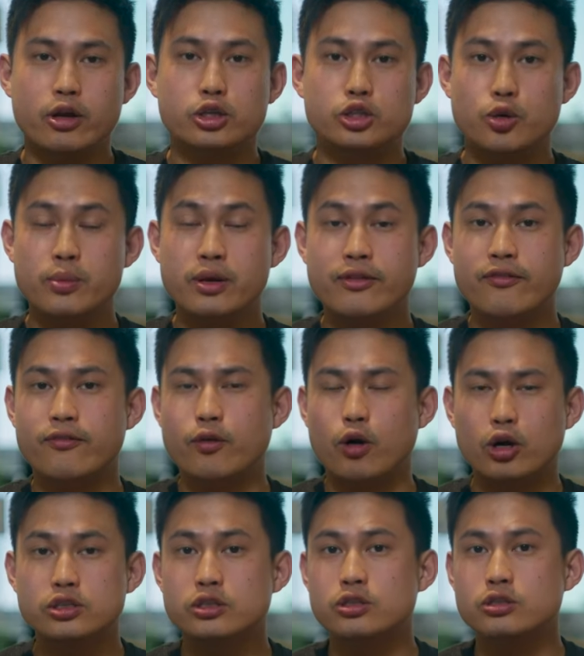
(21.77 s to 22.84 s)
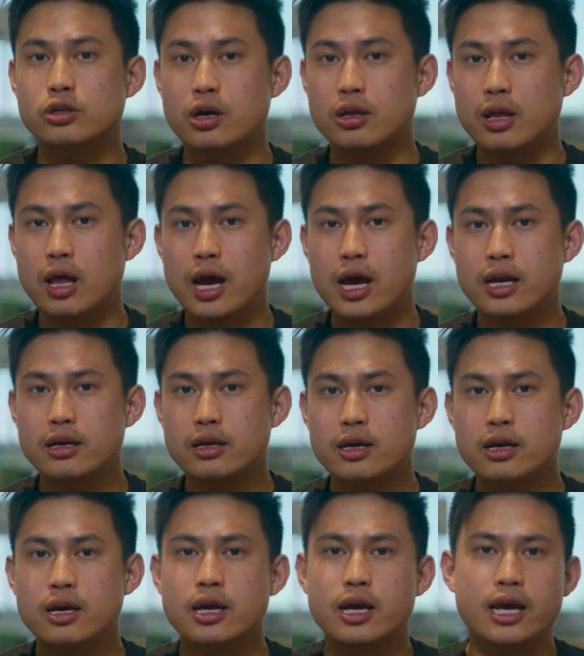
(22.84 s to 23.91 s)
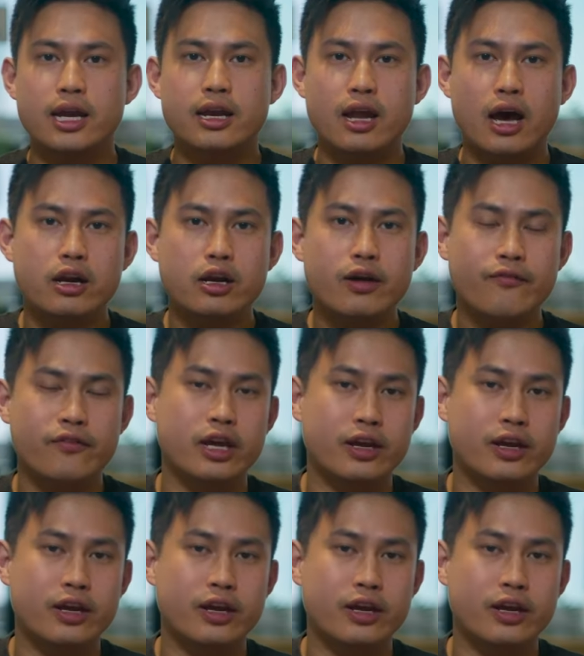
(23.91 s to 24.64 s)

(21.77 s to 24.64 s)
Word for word: There are too many fraudsters online and not enough